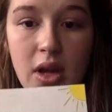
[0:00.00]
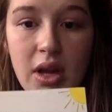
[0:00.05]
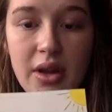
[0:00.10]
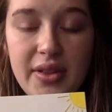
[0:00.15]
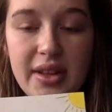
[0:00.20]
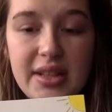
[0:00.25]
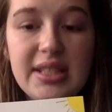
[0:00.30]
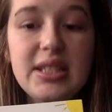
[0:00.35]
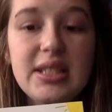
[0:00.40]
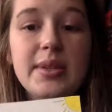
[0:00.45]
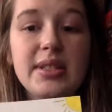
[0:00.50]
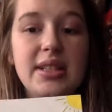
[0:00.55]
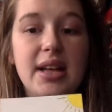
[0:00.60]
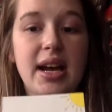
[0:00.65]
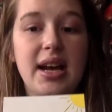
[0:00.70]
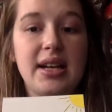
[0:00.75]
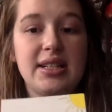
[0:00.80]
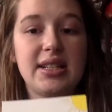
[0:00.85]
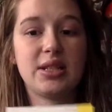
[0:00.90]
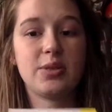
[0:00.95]
This is what
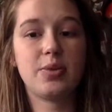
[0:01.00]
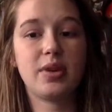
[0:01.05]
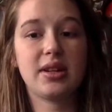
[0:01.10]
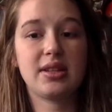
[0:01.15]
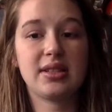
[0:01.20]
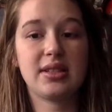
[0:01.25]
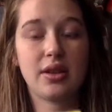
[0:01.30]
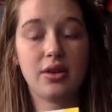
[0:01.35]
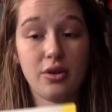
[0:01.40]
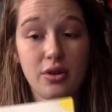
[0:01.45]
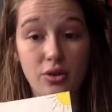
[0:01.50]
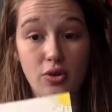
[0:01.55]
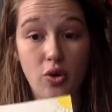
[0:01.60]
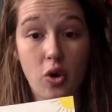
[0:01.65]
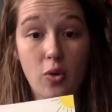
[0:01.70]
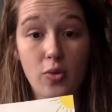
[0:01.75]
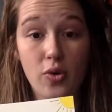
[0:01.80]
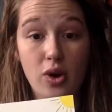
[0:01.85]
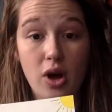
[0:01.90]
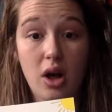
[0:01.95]
scientists would consider
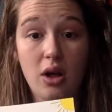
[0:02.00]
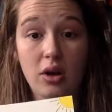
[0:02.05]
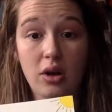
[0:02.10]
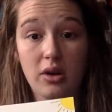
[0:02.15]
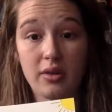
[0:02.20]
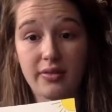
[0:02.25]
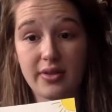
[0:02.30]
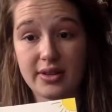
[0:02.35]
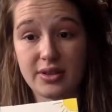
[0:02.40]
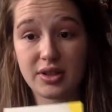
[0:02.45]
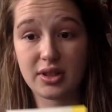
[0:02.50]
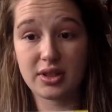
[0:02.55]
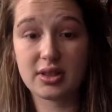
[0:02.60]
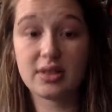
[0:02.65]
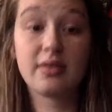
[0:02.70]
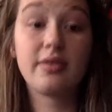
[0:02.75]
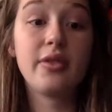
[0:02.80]
normal color conventions.